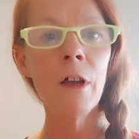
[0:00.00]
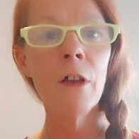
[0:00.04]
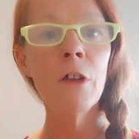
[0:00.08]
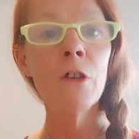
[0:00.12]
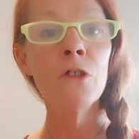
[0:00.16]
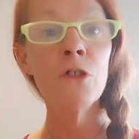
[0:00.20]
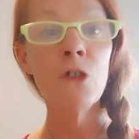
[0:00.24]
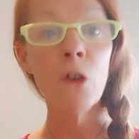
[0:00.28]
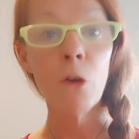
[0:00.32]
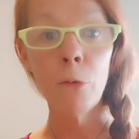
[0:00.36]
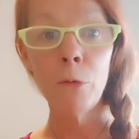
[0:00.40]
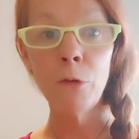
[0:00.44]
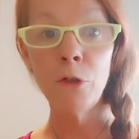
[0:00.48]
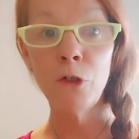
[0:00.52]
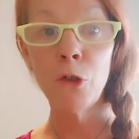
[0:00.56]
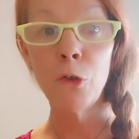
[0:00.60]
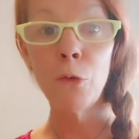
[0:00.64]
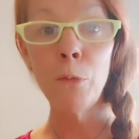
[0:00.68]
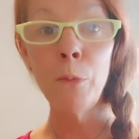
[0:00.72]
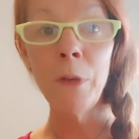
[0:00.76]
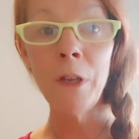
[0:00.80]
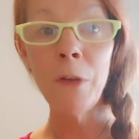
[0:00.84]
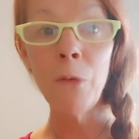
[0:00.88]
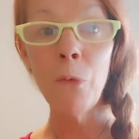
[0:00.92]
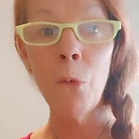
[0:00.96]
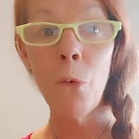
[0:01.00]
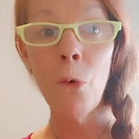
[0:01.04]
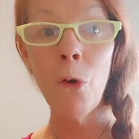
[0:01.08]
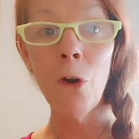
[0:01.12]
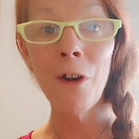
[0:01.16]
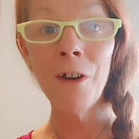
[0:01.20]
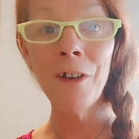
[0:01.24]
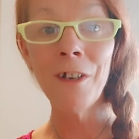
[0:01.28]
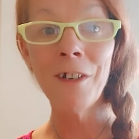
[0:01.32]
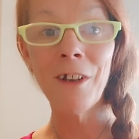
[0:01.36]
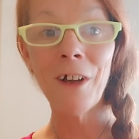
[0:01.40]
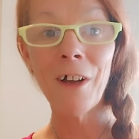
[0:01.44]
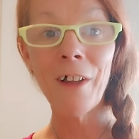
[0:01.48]
So do be
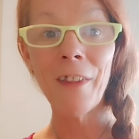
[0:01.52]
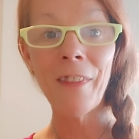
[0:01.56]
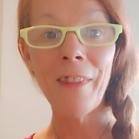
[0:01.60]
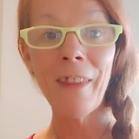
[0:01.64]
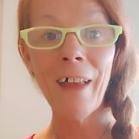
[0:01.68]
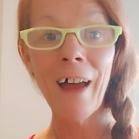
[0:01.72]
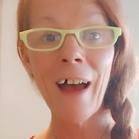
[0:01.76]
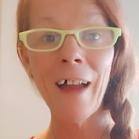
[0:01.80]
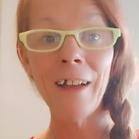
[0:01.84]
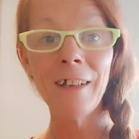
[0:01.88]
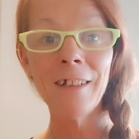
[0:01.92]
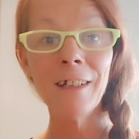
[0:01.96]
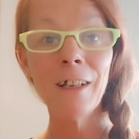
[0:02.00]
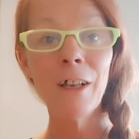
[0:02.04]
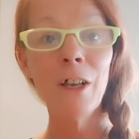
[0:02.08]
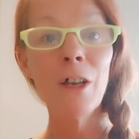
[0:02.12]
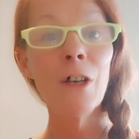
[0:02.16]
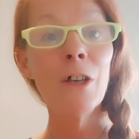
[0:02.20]
warned on that.